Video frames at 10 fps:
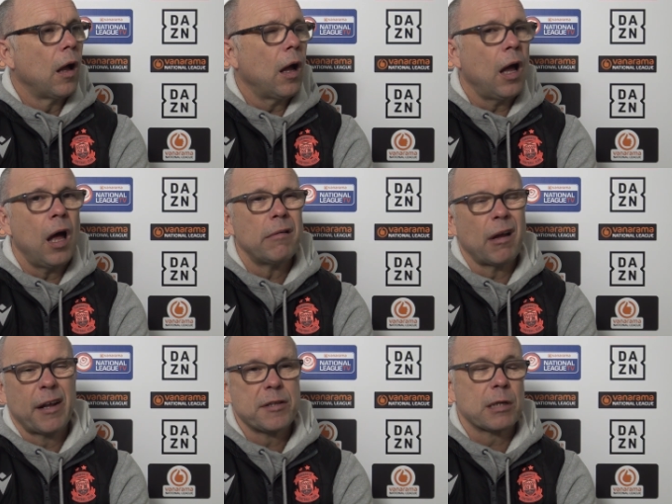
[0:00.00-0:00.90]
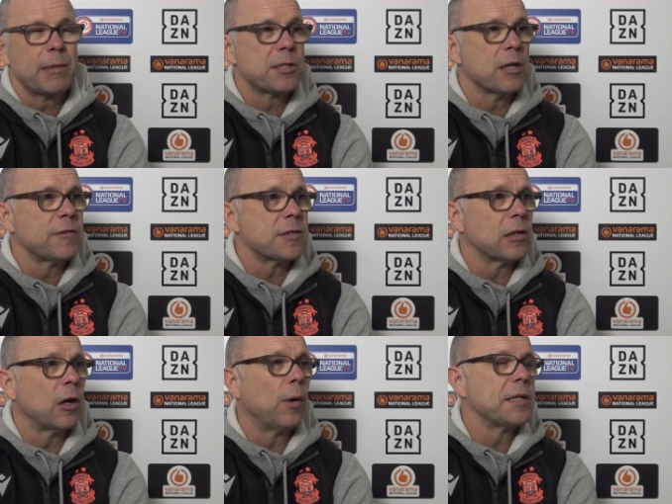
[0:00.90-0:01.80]
I know it's going to be tough. It's
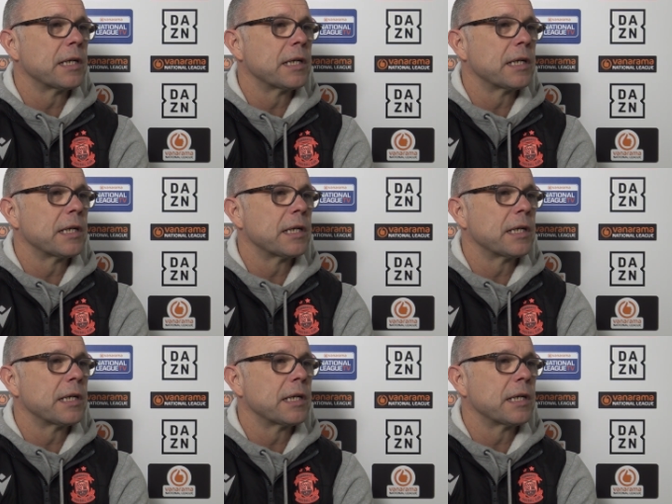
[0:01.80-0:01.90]
a long way